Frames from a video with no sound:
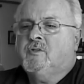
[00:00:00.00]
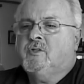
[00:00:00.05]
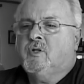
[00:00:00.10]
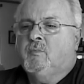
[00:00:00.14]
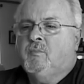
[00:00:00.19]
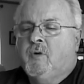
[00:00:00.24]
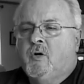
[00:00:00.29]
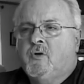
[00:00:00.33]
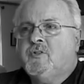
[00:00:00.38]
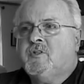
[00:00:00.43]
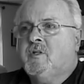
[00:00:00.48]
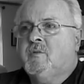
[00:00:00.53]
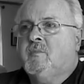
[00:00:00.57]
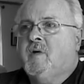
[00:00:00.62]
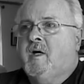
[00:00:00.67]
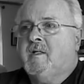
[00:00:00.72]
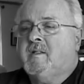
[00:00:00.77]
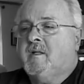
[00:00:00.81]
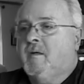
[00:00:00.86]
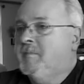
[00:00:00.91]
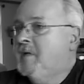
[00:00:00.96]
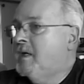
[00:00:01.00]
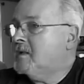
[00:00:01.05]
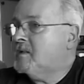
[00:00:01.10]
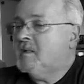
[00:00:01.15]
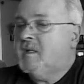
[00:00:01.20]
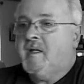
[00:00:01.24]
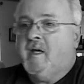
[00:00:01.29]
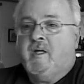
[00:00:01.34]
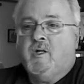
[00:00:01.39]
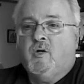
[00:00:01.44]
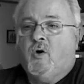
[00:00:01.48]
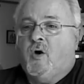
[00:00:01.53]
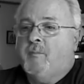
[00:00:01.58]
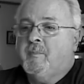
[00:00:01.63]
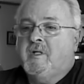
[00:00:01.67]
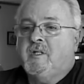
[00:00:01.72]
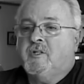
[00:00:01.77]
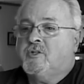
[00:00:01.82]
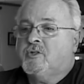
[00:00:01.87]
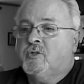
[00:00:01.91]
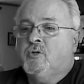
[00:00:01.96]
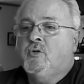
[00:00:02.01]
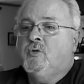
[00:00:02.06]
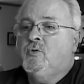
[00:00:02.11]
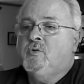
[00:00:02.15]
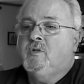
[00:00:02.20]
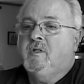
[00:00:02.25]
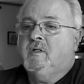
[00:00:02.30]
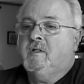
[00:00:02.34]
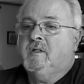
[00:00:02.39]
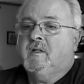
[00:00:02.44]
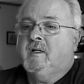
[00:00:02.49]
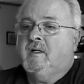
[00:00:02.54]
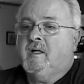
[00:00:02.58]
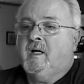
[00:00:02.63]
So most of my time, next thing I know, I'm in a suit